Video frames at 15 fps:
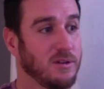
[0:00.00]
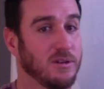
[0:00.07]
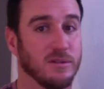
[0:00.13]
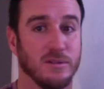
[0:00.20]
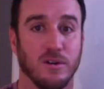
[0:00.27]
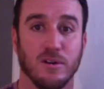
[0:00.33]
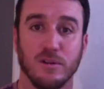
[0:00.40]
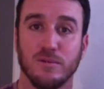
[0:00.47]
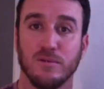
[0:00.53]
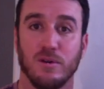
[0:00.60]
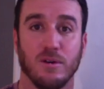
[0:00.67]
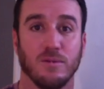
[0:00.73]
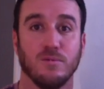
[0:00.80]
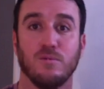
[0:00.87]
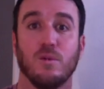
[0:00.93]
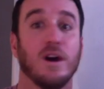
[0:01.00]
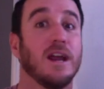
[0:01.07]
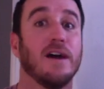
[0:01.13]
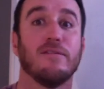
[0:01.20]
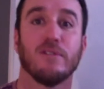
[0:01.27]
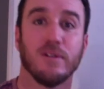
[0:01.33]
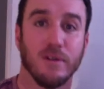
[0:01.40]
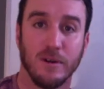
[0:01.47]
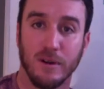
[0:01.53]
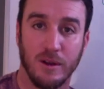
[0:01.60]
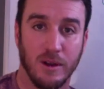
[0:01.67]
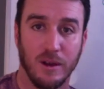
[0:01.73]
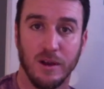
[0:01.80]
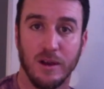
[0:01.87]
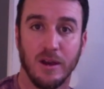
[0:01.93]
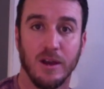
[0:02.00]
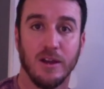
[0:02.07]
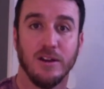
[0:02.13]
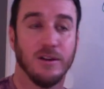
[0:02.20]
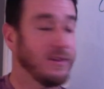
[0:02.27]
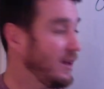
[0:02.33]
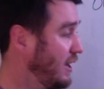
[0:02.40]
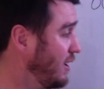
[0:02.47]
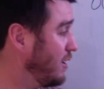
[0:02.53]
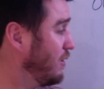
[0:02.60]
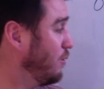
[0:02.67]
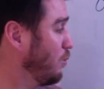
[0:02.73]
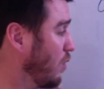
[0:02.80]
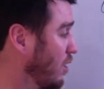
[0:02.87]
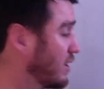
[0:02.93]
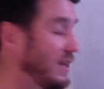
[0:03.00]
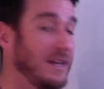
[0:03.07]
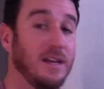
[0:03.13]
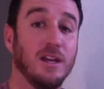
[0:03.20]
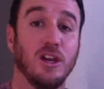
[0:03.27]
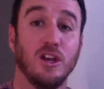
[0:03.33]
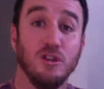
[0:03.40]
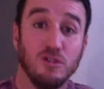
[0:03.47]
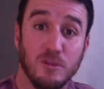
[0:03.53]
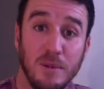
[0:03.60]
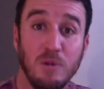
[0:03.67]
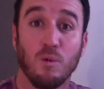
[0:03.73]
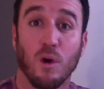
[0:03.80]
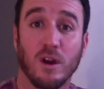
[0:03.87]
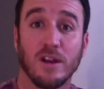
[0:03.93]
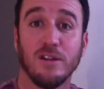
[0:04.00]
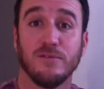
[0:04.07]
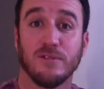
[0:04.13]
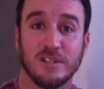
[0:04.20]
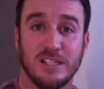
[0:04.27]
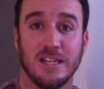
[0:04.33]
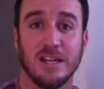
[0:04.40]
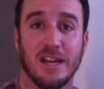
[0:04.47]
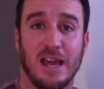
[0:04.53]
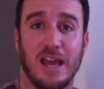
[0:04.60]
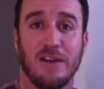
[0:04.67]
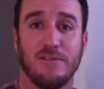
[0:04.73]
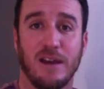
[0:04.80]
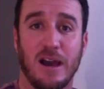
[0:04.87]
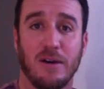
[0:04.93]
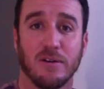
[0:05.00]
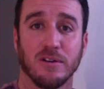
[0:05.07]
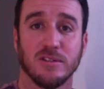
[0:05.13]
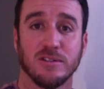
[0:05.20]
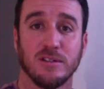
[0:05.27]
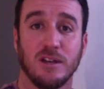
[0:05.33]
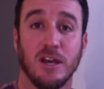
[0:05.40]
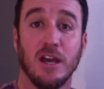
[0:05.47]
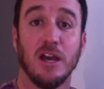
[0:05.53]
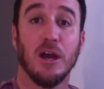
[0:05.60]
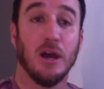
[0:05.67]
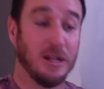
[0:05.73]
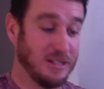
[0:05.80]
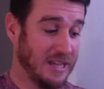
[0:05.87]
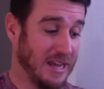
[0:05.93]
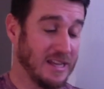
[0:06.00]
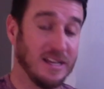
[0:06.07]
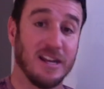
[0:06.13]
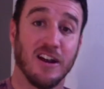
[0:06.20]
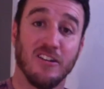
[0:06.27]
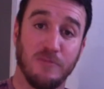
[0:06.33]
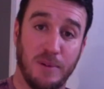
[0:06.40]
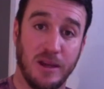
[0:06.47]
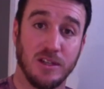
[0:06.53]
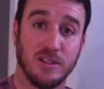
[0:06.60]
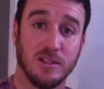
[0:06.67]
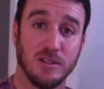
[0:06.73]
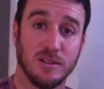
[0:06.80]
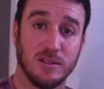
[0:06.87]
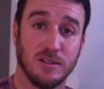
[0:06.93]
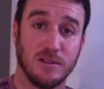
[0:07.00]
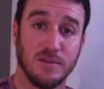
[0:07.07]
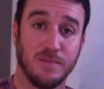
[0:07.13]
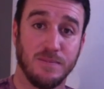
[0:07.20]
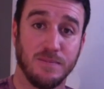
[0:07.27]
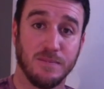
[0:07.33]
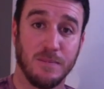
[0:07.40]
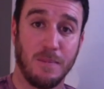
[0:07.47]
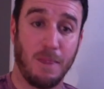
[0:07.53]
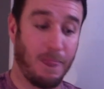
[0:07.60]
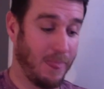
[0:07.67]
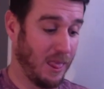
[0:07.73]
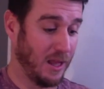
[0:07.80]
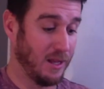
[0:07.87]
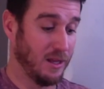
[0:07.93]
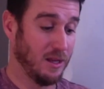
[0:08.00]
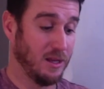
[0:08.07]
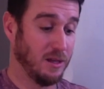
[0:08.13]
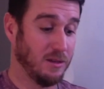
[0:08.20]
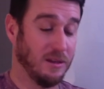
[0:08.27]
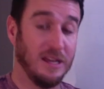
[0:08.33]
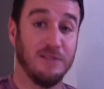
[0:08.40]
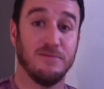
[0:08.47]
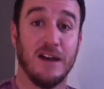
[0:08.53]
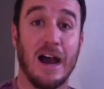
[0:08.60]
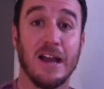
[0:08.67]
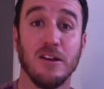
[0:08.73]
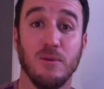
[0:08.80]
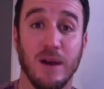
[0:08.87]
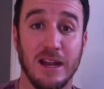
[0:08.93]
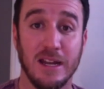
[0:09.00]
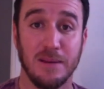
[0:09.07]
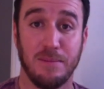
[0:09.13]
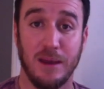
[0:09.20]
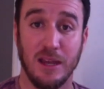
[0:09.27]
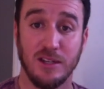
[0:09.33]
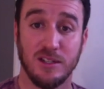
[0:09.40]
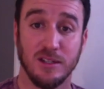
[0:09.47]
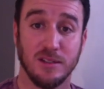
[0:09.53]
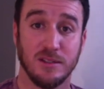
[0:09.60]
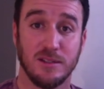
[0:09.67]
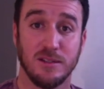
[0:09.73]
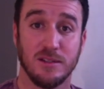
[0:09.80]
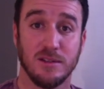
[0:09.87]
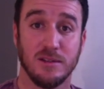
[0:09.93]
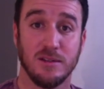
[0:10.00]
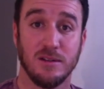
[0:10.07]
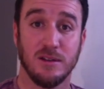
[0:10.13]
or, or, or whatever. You're there working. You should be working for 10 and a half hours, taking care of patients, evaluating patients,